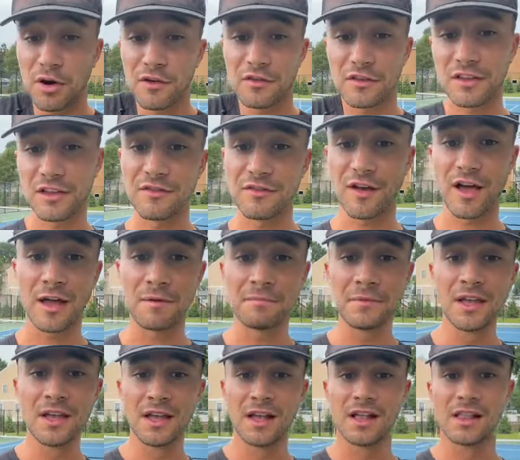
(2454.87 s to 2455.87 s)
That's perfectly
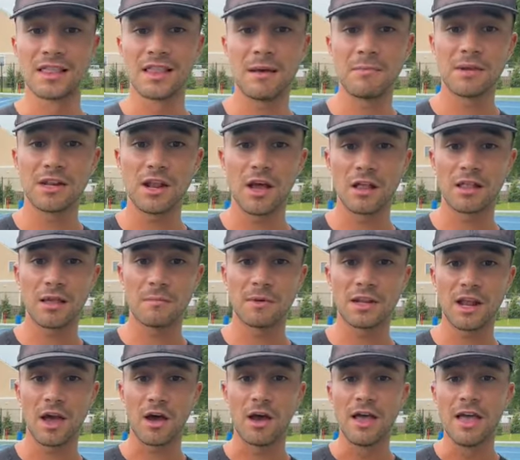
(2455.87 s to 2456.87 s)
fine. Let me know. Let
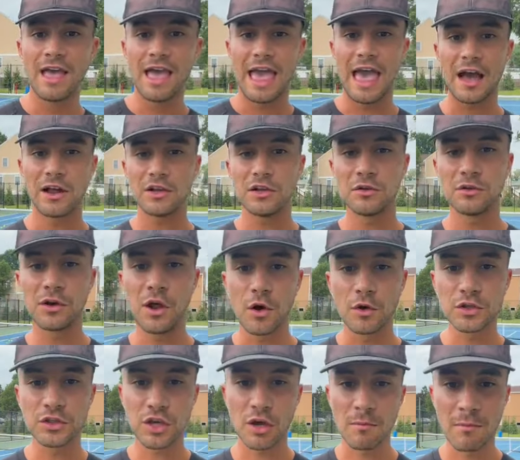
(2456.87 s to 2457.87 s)
me know. How do you
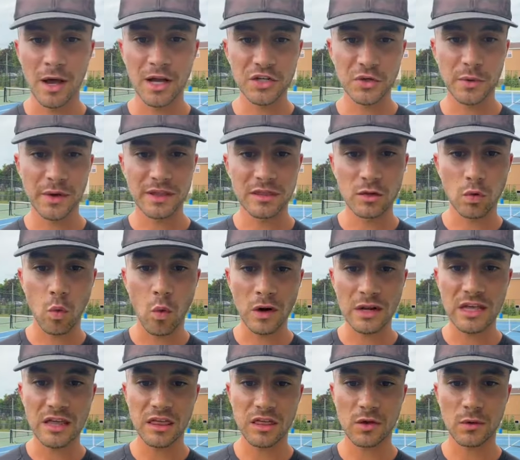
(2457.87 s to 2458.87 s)
know so much with
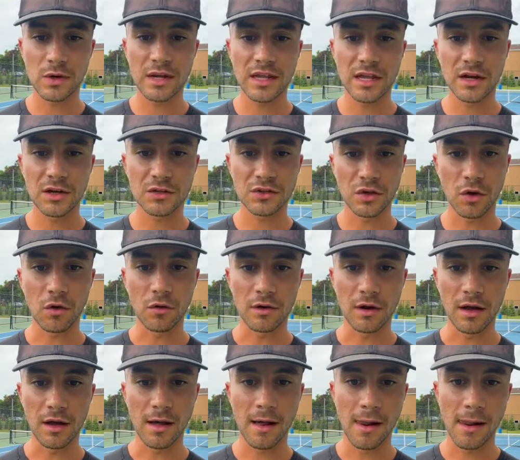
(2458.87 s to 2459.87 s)
23 years
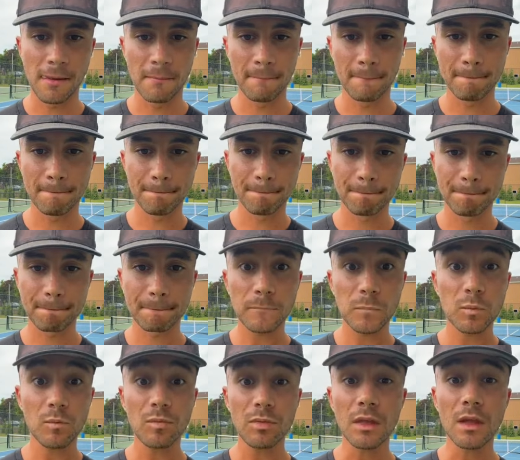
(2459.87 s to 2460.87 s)
old? Um,
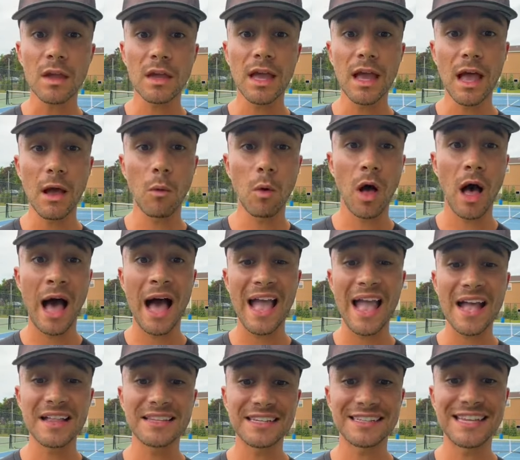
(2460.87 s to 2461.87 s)
yeah, well,
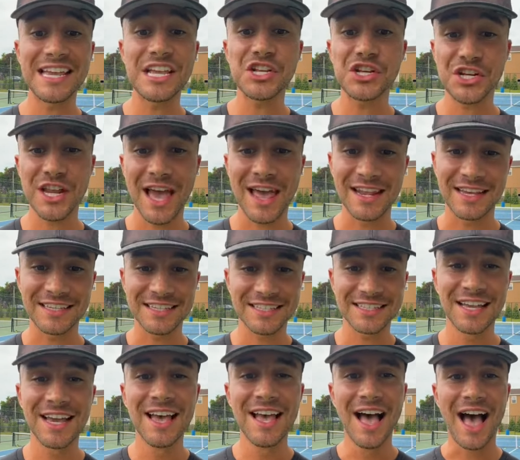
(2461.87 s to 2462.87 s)
I had to teach
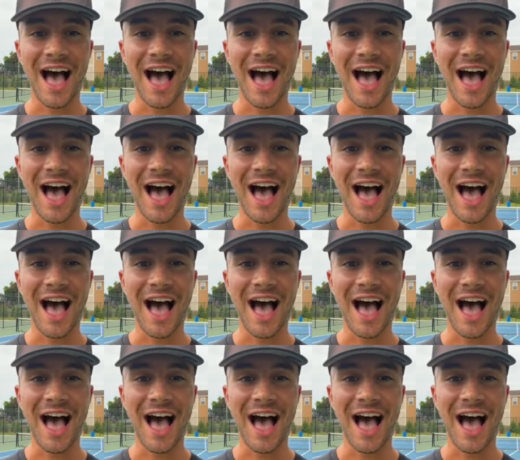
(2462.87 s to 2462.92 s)
tennis.